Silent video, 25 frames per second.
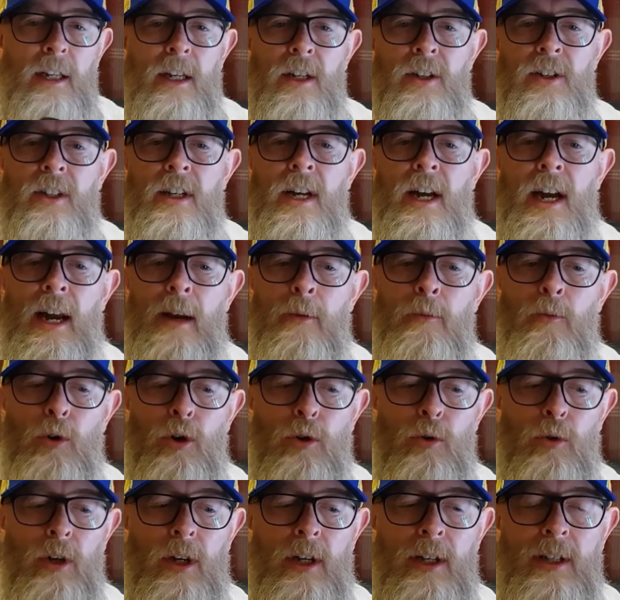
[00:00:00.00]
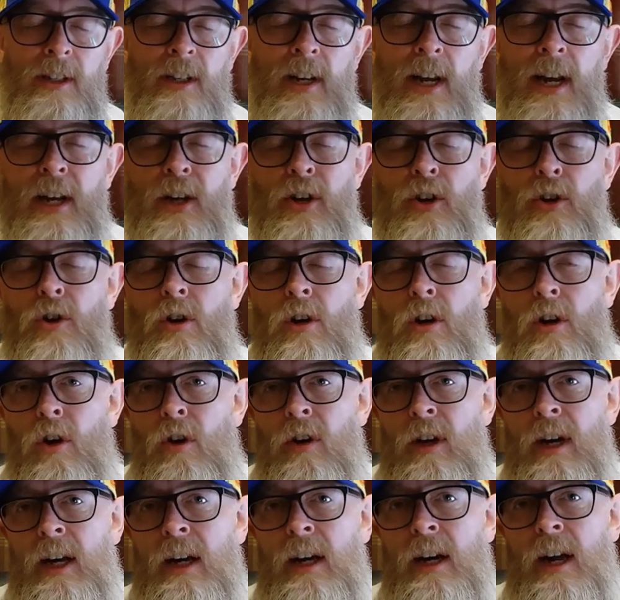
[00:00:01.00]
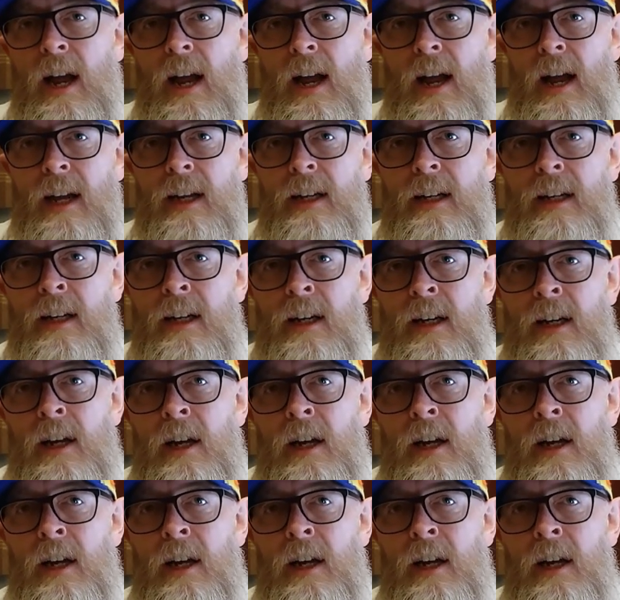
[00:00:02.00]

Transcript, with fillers: this time we're going to continue looking at